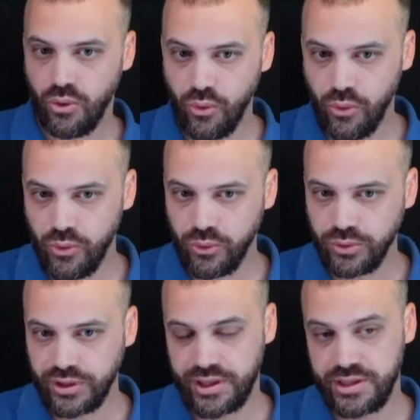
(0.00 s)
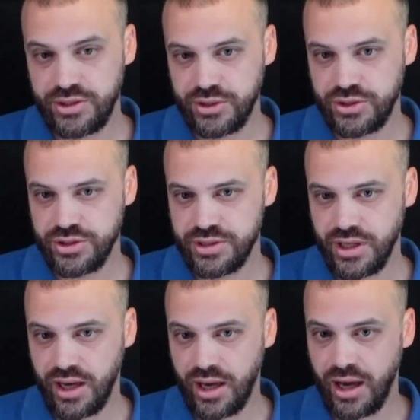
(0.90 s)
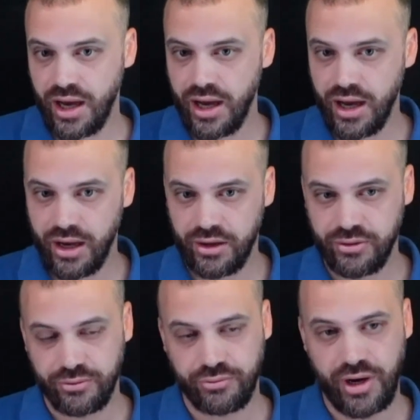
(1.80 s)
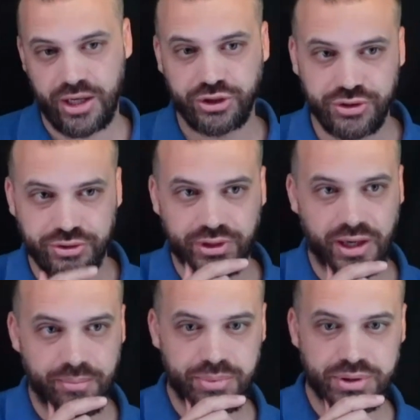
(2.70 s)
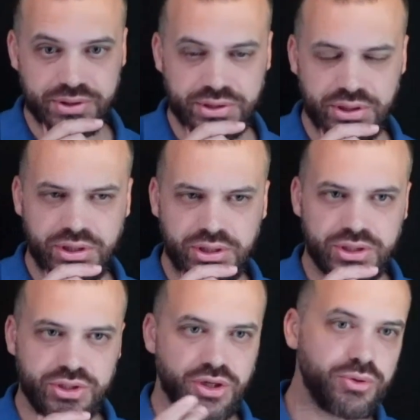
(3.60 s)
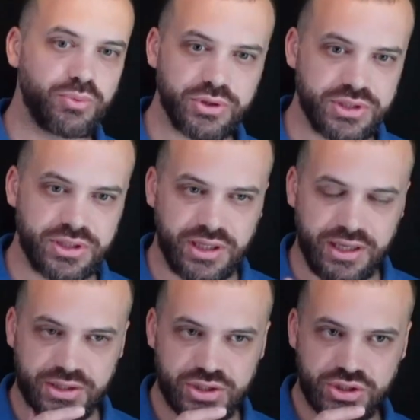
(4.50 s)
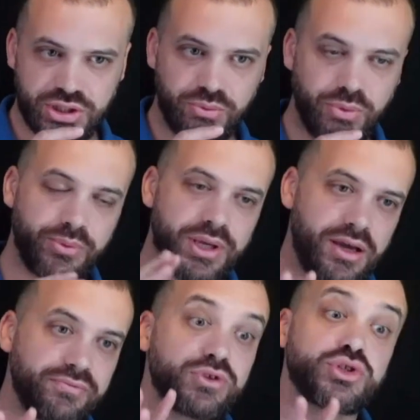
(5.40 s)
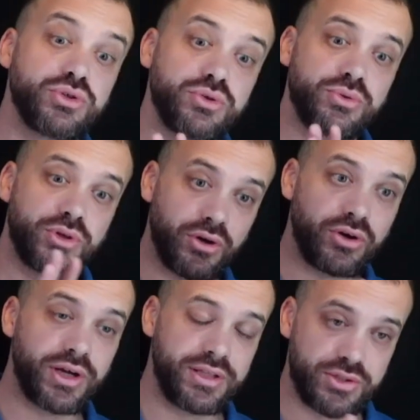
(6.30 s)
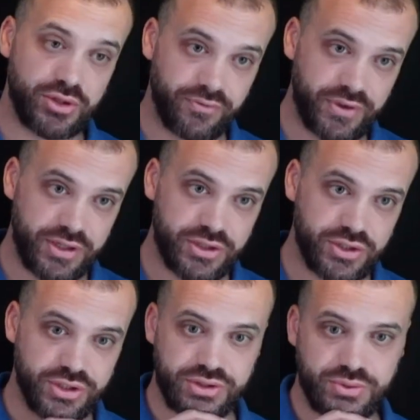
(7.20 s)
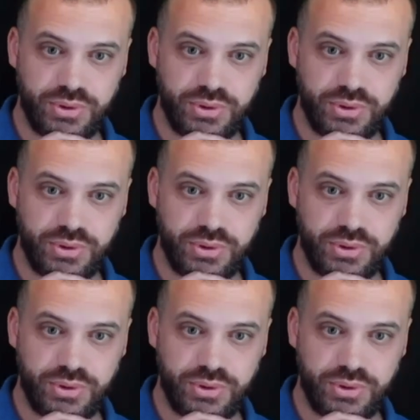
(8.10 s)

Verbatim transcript: All integers are rational numbers. So what's an integer? Well, we have two kinds of integers.